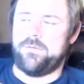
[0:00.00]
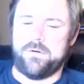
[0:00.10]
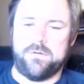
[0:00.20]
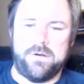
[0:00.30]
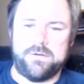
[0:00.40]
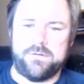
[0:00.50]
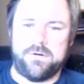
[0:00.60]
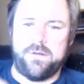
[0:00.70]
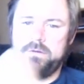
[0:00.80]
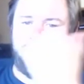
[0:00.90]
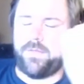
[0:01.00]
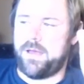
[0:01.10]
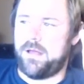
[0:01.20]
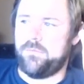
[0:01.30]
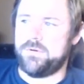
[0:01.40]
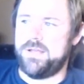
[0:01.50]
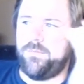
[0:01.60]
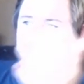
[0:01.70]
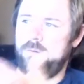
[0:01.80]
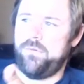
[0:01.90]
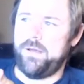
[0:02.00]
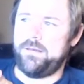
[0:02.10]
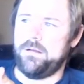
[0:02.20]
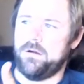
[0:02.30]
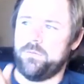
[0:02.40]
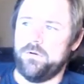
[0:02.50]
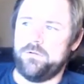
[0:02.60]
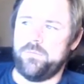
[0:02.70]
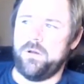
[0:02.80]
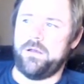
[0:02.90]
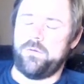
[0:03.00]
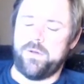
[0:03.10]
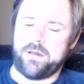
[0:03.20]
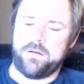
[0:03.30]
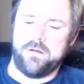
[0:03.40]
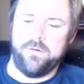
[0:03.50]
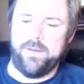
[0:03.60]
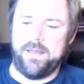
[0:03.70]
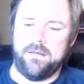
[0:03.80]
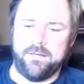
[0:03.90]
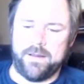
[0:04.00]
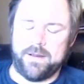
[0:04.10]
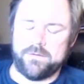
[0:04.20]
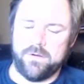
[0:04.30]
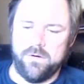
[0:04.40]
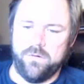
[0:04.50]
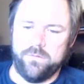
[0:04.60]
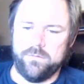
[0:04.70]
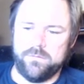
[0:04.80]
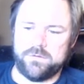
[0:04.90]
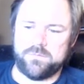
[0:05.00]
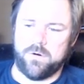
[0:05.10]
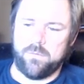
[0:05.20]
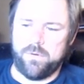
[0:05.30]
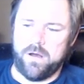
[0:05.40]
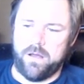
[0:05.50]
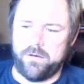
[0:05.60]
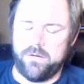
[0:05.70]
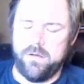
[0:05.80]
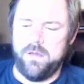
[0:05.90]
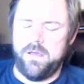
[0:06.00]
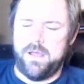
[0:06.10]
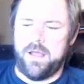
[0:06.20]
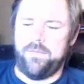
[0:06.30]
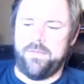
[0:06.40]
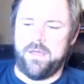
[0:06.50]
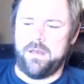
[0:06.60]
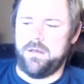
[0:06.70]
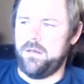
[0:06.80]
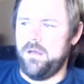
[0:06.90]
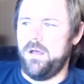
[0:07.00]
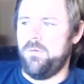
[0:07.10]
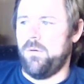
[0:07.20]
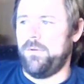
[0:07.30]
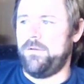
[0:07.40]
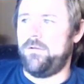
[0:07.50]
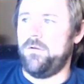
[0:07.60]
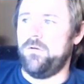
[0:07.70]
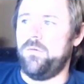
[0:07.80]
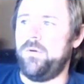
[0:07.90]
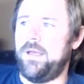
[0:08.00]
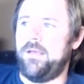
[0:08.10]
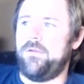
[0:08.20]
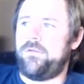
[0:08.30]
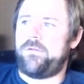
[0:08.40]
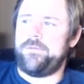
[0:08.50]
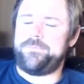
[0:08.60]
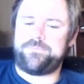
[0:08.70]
of fertilizer or anything like that. We're typically planting our rosemary and oregano in like its own smart pot. And then what we do is